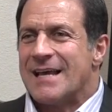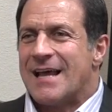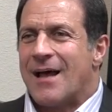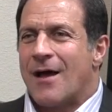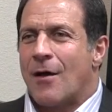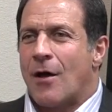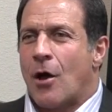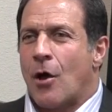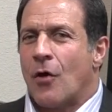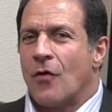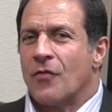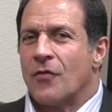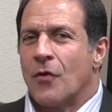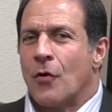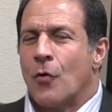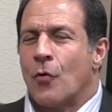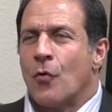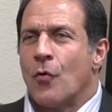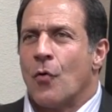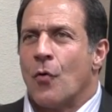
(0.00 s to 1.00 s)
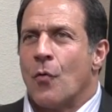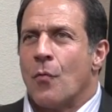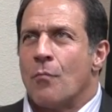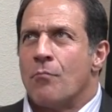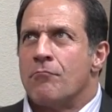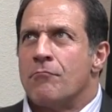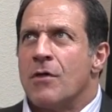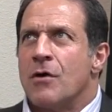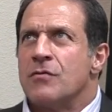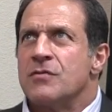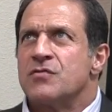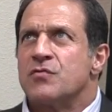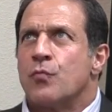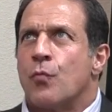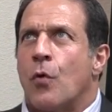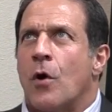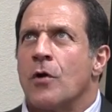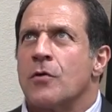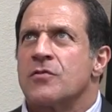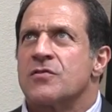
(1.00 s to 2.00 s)
although most
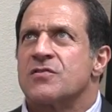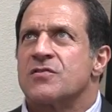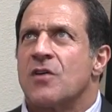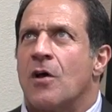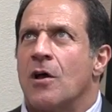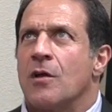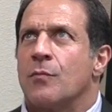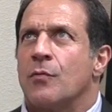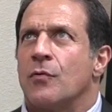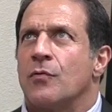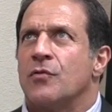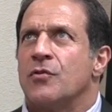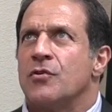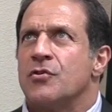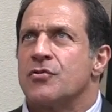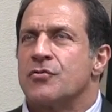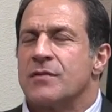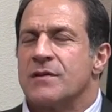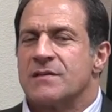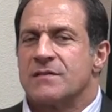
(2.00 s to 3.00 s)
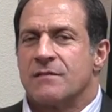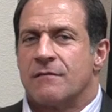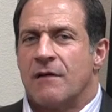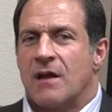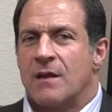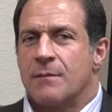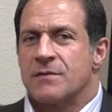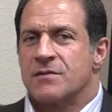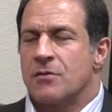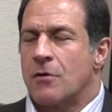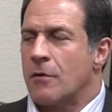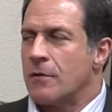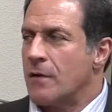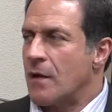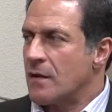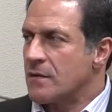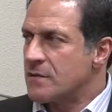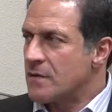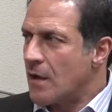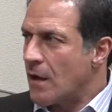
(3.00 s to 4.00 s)
water-soluble nutrients and vitamins are
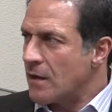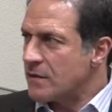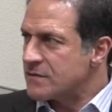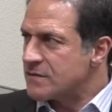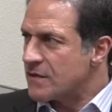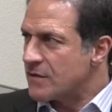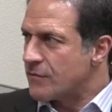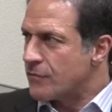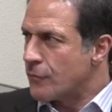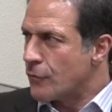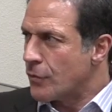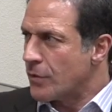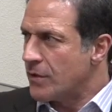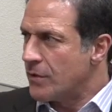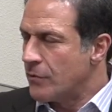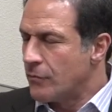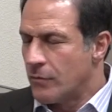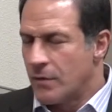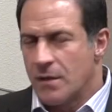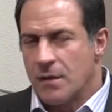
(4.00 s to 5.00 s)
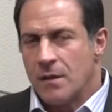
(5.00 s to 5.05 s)
not toxic for you,